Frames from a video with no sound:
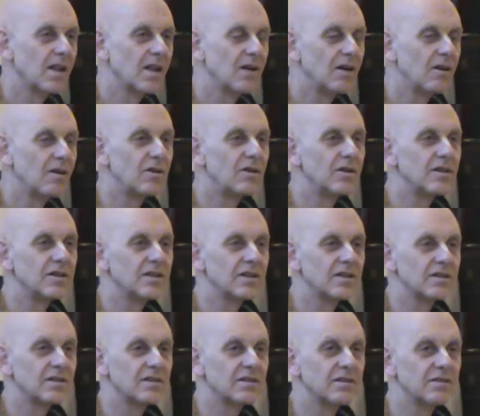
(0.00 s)
Or
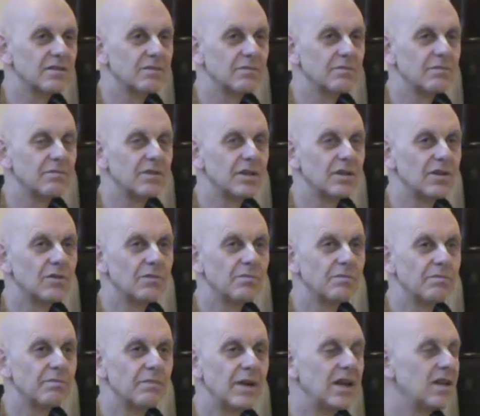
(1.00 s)

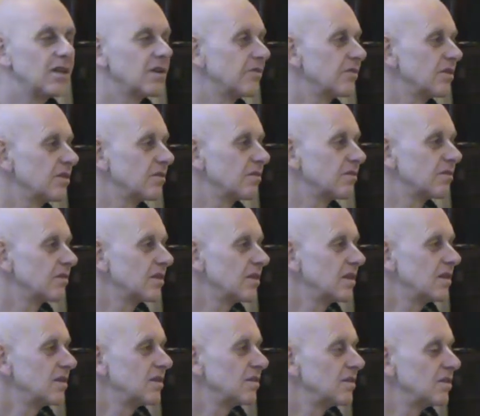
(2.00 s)
many of the
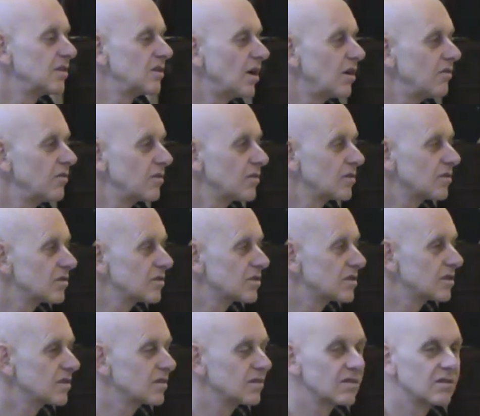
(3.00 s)
novels
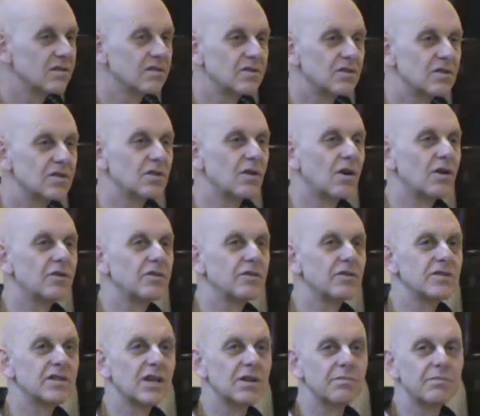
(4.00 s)
and
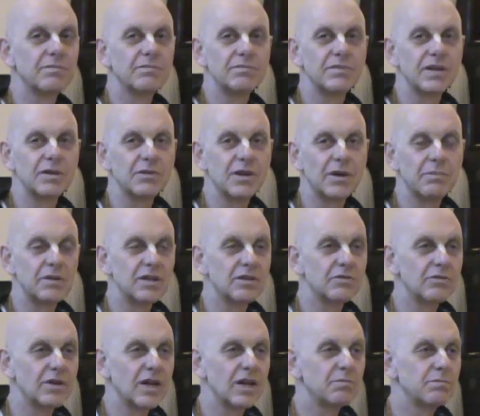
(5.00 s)
stories that have been
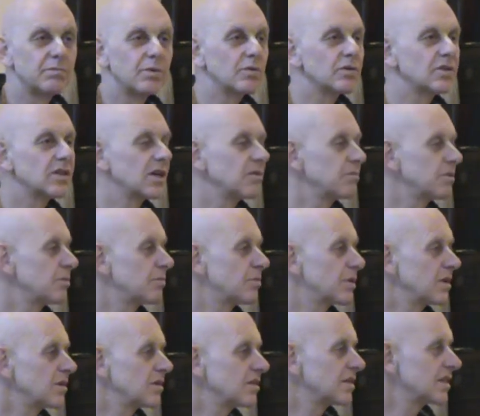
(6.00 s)
read, books that have been
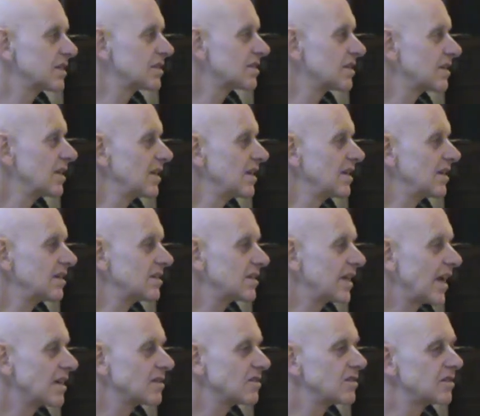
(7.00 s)
printed, is
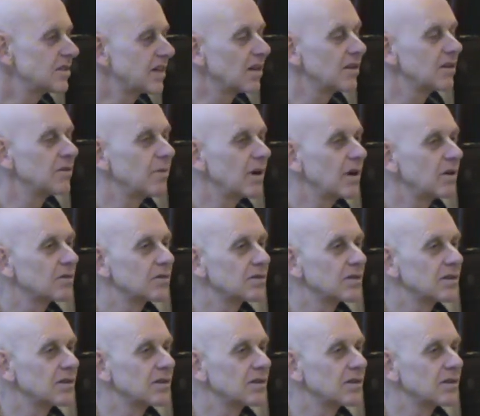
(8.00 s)
actually generally about